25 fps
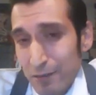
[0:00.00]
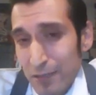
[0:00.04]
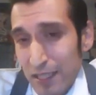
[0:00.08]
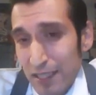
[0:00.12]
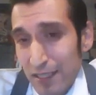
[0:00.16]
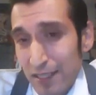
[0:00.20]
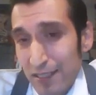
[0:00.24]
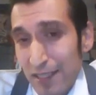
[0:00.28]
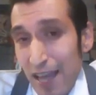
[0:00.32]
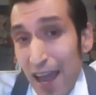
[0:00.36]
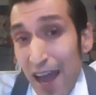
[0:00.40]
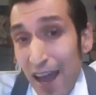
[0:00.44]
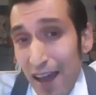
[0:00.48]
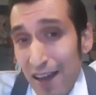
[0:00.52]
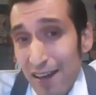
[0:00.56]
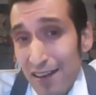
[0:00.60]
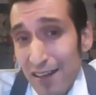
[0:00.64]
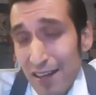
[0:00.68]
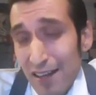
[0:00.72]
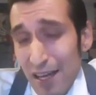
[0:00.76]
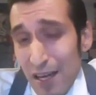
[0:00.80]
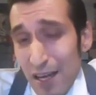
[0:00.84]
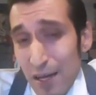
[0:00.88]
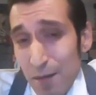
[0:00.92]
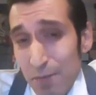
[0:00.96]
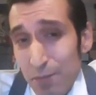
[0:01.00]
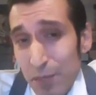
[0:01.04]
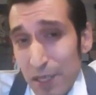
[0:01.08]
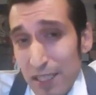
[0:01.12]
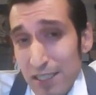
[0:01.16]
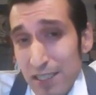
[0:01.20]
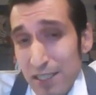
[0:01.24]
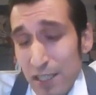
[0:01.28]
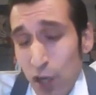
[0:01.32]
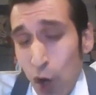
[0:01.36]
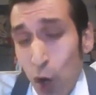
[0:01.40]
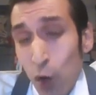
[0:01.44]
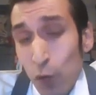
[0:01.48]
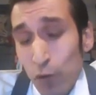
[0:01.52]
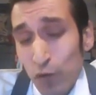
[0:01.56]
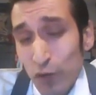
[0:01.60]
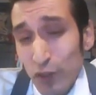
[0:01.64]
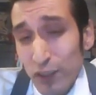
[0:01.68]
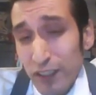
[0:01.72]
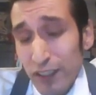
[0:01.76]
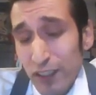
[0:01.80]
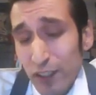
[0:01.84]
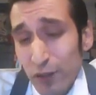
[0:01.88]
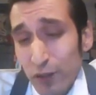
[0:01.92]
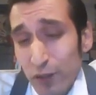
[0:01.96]
yeah, but
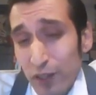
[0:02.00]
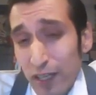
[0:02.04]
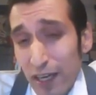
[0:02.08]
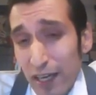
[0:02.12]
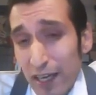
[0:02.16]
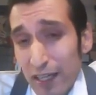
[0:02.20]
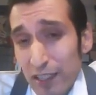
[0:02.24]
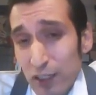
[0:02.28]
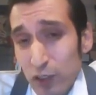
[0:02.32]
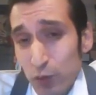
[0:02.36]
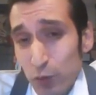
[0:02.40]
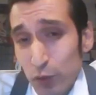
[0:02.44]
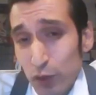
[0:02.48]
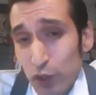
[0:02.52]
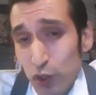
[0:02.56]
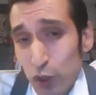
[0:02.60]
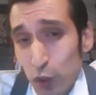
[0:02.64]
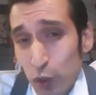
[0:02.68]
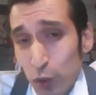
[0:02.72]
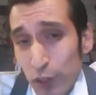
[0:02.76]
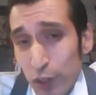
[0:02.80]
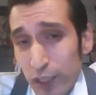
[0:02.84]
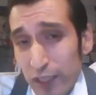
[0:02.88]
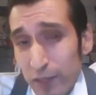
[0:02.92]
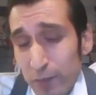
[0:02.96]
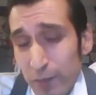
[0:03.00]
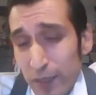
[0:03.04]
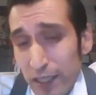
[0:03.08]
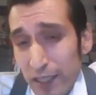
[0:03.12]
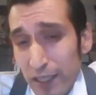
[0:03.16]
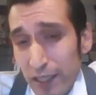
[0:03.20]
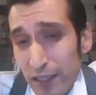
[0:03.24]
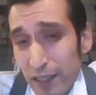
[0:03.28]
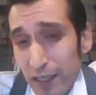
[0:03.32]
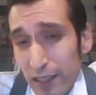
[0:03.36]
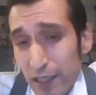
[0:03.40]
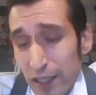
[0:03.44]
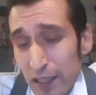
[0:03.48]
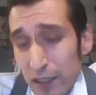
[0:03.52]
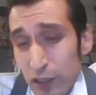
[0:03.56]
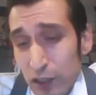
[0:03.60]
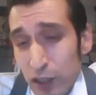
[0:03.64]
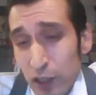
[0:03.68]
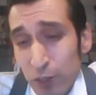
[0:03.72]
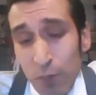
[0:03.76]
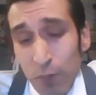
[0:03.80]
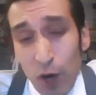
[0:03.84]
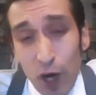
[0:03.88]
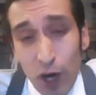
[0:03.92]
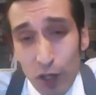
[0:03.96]
hopefully you guys will join me on
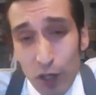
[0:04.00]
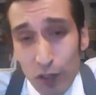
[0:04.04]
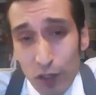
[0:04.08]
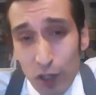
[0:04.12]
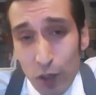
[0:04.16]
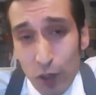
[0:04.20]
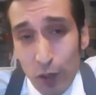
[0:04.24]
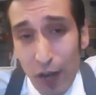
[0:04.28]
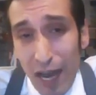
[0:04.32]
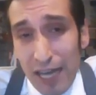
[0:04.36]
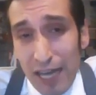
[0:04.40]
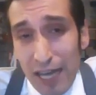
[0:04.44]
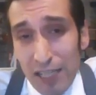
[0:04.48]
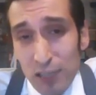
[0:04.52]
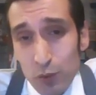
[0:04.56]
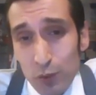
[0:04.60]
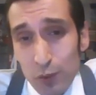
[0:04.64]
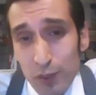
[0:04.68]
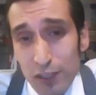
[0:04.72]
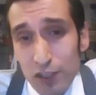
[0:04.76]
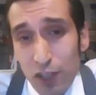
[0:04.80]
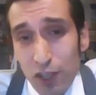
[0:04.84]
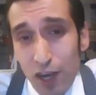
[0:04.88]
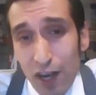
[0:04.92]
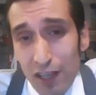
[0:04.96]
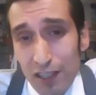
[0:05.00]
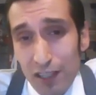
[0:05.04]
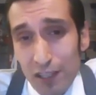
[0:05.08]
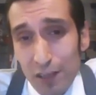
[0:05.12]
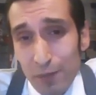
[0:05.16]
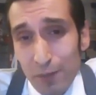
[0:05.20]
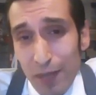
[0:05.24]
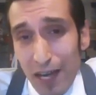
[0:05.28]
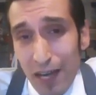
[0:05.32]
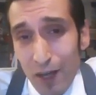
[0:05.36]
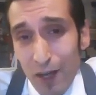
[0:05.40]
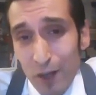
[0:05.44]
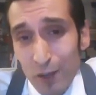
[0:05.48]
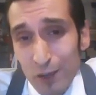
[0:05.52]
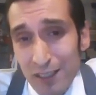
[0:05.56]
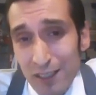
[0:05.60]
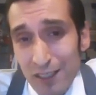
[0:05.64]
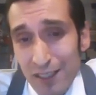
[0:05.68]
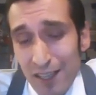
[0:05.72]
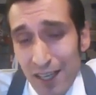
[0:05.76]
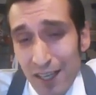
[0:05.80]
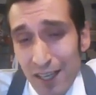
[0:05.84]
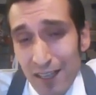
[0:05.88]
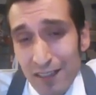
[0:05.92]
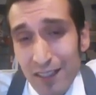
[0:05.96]
tomorrow as we talk about
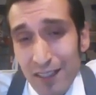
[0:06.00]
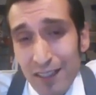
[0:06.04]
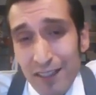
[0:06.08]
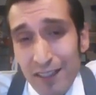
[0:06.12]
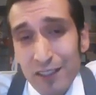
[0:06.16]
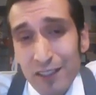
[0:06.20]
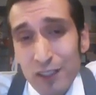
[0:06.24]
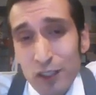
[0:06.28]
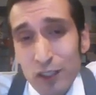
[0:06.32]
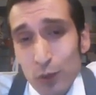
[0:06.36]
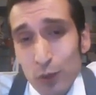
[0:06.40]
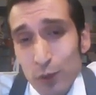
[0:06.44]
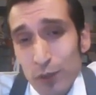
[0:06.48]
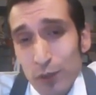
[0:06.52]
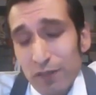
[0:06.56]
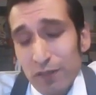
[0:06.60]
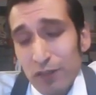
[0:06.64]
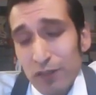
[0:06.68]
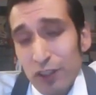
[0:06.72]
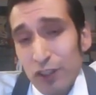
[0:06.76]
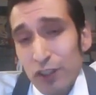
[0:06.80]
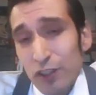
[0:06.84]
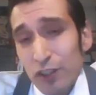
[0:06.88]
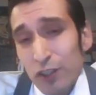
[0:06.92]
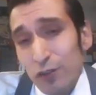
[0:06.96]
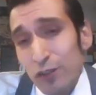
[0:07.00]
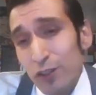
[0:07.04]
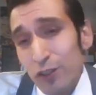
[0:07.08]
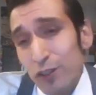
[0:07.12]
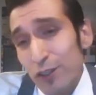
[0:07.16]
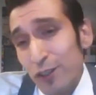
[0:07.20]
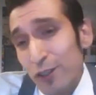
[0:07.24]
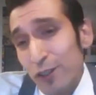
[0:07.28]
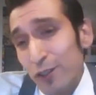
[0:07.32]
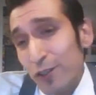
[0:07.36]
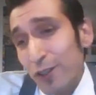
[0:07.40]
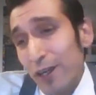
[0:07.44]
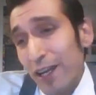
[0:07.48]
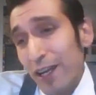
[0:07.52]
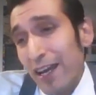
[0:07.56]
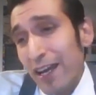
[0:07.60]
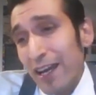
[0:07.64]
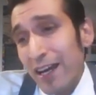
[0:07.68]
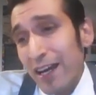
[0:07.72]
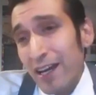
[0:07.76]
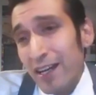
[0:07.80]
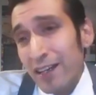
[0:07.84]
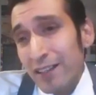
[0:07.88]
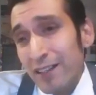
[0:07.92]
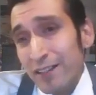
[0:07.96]
the history of the Zoot suit
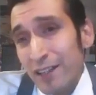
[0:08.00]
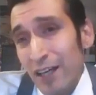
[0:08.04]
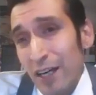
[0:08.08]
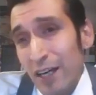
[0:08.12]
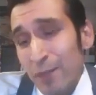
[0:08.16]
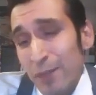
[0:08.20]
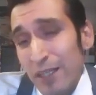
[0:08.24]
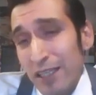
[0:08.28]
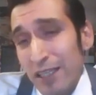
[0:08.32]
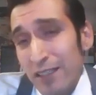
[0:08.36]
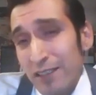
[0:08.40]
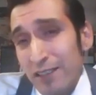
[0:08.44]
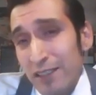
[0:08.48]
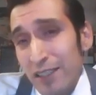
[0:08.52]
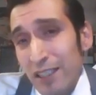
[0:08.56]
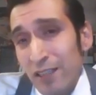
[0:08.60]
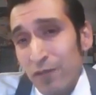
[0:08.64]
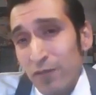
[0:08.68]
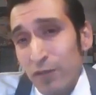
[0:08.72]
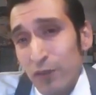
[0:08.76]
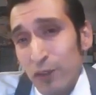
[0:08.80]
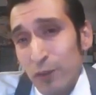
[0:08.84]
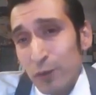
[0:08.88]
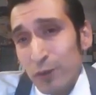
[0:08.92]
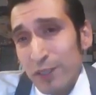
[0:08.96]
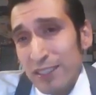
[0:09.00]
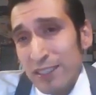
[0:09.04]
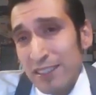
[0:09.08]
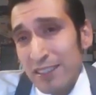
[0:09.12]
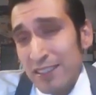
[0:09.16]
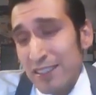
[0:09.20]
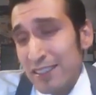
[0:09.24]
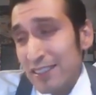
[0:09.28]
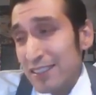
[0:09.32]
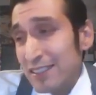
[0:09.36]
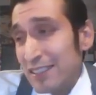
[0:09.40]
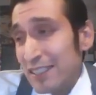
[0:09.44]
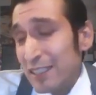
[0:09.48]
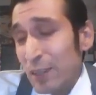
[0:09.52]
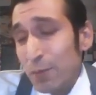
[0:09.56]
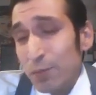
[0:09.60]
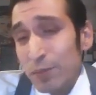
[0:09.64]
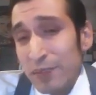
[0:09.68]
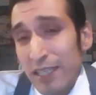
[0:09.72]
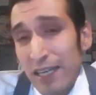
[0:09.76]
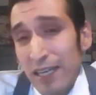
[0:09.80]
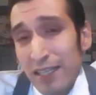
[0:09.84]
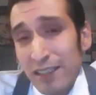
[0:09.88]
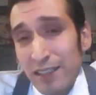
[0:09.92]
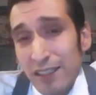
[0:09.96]
and its influences and the
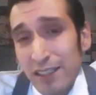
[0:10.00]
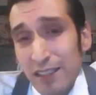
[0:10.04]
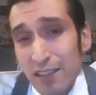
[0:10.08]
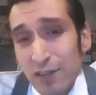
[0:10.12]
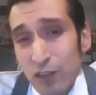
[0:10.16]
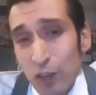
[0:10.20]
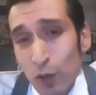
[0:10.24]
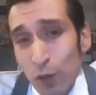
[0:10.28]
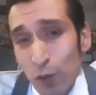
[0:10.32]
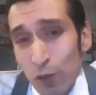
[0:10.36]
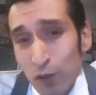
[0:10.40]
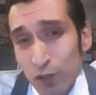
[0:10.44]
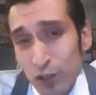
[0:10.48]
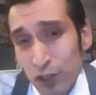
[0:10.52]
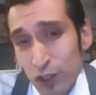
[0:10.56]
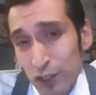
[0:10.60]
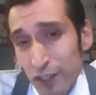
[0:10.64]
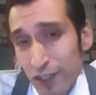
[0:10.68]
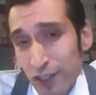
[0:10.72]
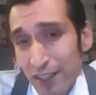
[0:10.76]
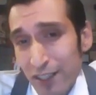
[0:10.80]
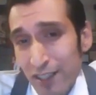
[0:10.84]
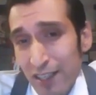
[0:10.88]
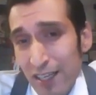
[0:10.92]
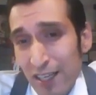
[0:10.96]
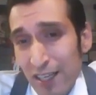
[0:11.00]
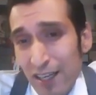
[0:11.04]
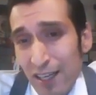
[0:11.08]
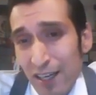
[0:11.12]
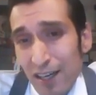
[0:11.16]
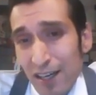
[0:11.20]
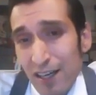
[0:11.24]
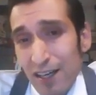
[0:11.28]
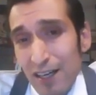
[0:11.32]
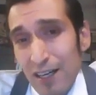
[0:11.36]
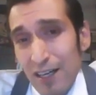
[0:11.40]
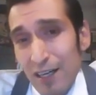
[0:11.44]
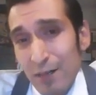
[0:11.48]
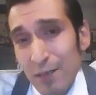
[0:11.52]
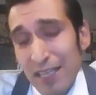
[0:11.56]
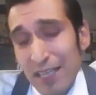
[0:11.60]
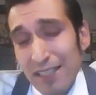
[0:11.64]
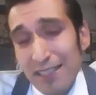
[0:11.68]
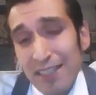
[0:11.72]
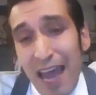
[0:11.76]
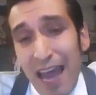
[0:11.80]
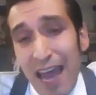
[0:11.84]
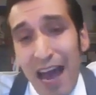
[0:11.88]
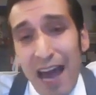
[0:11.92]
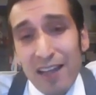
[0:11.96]
blending of culture
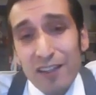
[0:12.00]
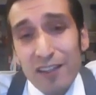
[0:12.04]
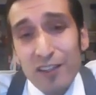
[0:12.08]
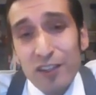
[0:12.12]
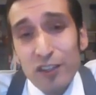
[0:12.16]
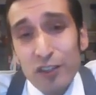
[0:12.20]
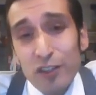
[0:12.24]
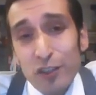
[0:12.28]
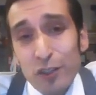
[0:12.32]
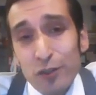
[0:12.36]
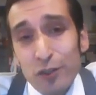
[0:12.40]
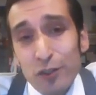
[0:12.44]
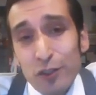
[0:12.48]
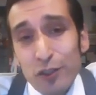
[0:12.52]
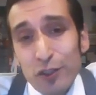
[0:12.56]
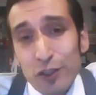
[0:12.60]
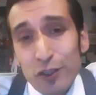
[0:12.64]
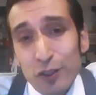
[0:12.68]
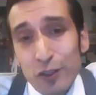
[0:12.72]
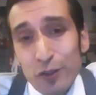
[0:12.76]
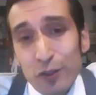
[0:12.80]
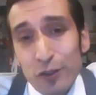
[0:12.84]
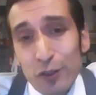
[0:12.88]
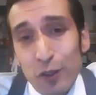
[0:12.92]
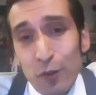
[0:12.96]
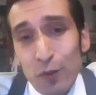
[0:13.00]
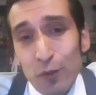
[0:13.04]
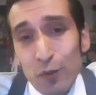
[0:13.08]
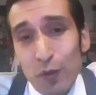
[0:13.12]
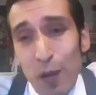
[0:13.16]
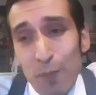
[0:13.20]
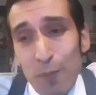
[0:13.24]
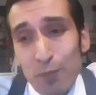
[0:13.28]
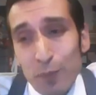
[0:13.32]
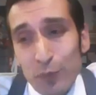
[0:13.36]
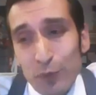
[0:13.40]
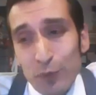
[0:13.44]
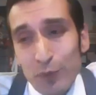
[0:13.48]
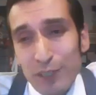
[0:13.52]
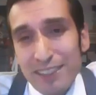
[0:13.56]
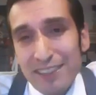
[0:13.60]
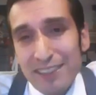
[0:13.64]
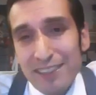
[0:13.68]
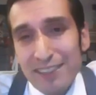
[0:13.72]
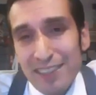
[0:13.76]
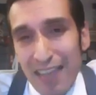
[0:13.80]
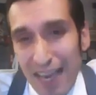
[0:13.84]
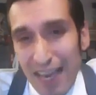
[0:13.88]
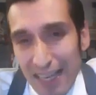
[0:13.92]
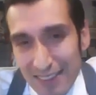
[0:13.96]
that the Zoot suit
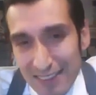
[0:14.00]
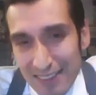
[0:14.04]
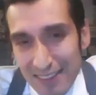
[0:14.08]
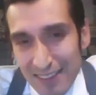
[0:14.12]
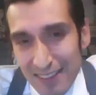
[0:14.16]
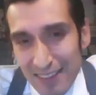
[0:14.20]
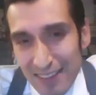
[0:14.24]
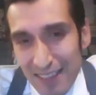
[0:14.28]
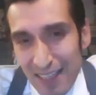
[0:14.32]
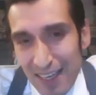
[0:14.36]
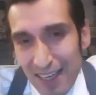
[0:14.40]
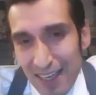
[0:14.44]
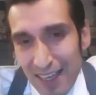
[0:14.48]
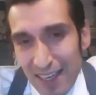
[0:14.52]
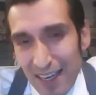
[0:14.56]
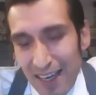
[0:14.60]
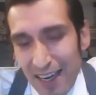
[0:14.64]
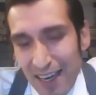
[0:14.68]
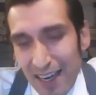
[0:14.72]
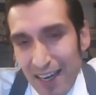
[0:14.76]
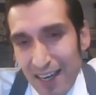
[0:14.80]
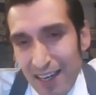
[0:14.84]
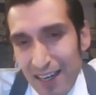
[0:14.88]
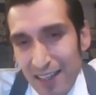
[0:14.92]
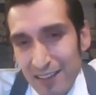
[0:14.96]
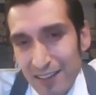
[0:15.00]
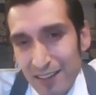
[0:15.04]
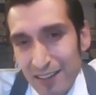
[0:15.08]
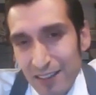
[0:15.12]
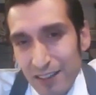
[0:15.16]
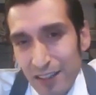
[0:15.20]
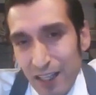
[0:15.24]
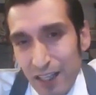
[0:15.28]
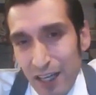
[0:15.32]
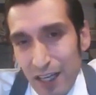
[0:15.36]
represents. And